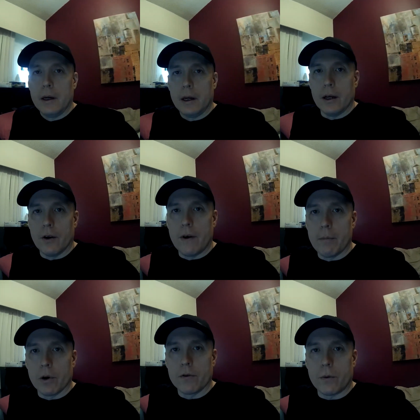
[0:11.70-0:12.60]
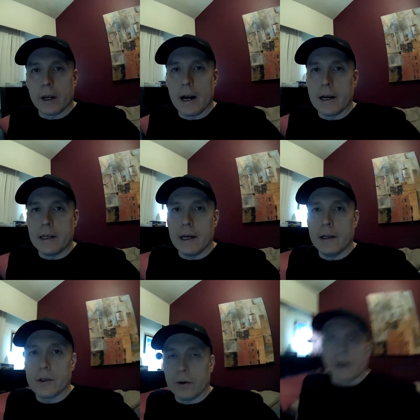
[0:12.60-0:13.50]
in November of
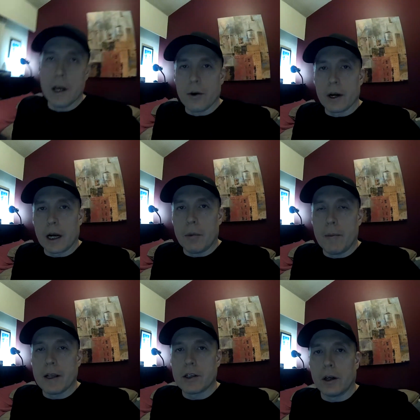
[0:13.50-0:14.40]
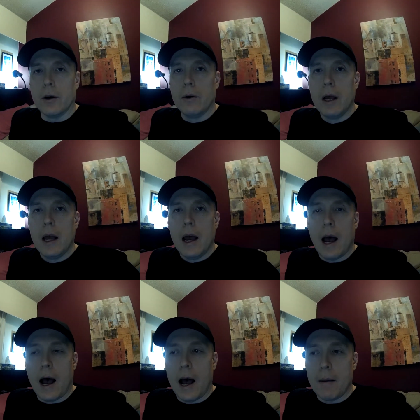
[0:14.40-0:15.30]
2019, so a year and a couple months ago.
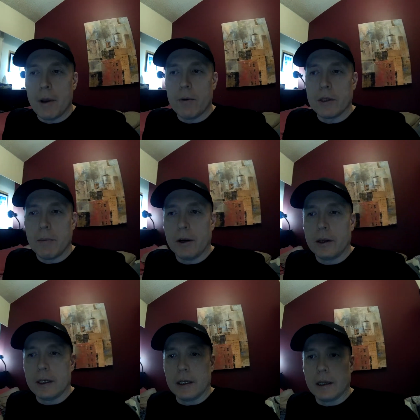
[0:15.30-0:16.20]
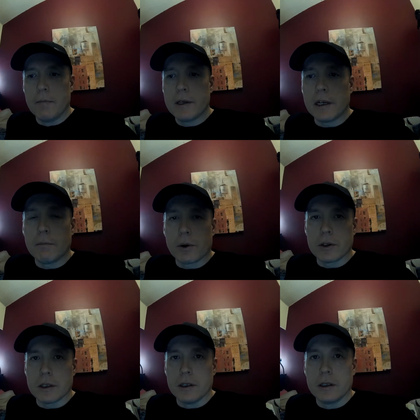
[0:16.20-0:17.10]
It was about the missing
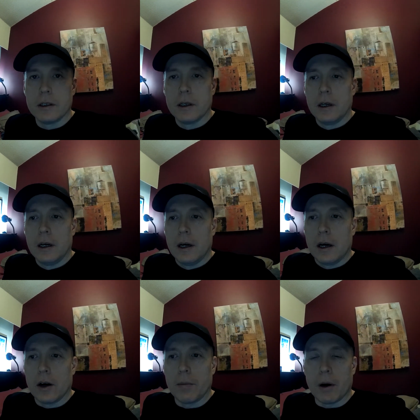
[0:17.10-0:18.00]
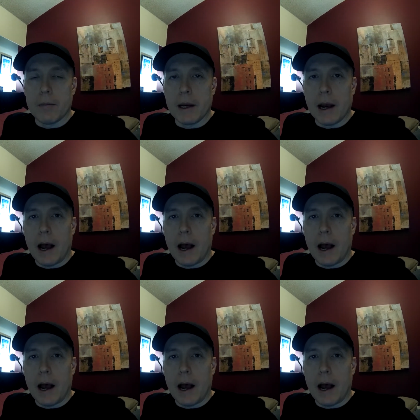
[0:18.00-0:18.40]
person, or pardon me,